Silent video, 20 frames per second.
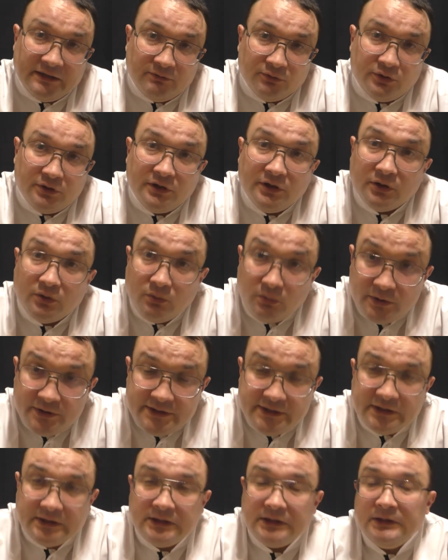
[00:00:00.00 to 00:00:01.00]
and it
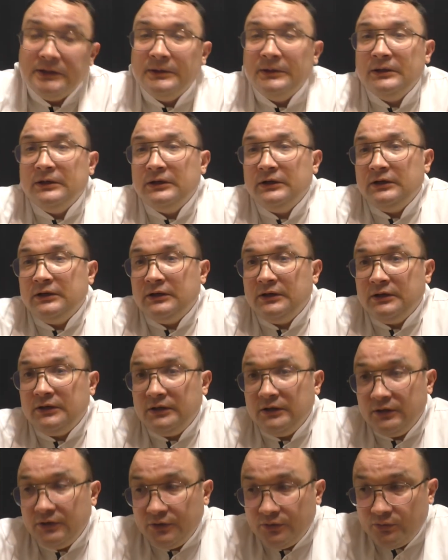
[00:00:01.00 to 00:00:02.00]
gradually heals and
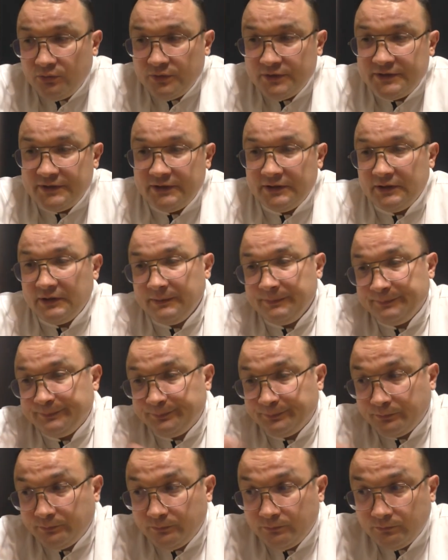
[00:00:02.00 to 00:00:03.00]
becomes
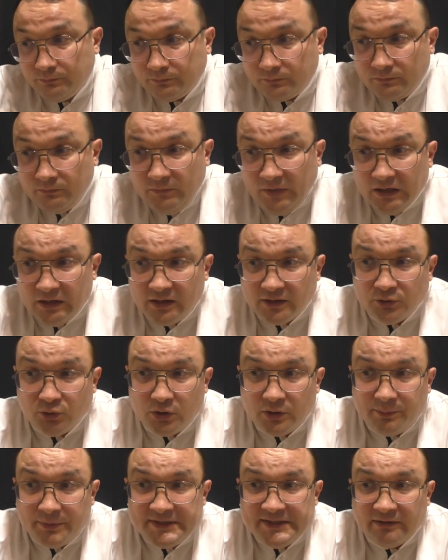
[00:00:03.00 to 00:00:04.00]
significantly smaller.
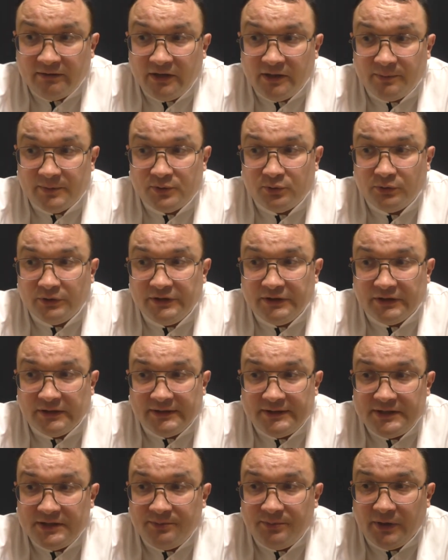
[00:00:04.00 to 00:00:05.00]
You can
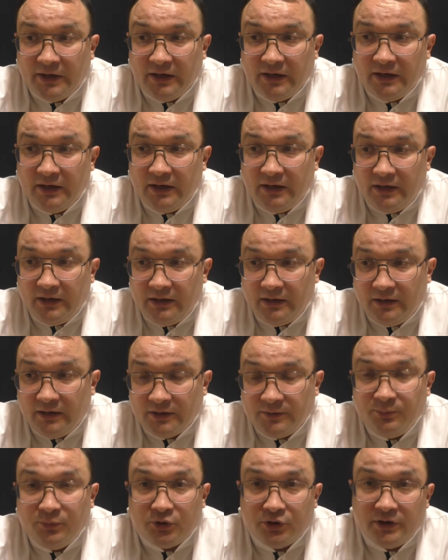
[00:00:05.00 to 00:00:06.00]
see the result of
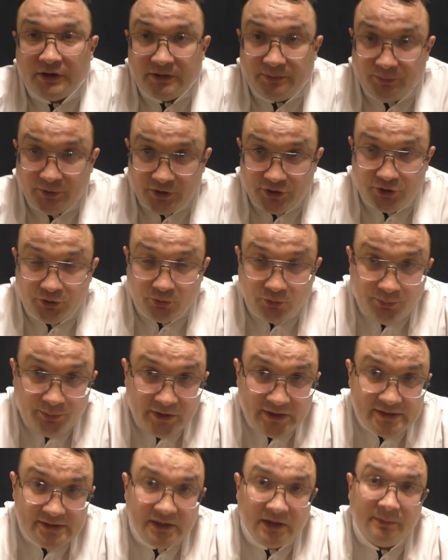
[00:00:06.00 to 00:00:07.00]
first burning
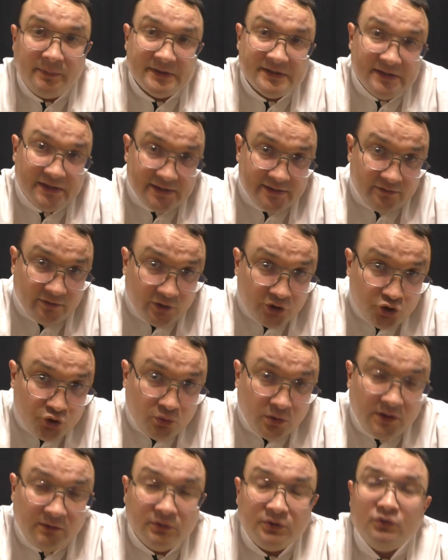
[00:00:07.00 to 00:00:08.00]
by liquid
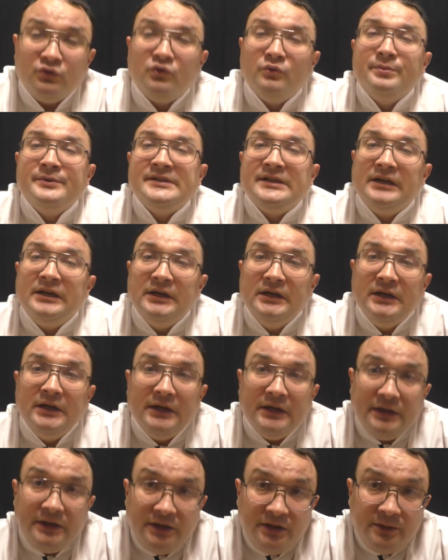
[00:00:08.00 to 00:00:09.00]
nitrogen on the last picture.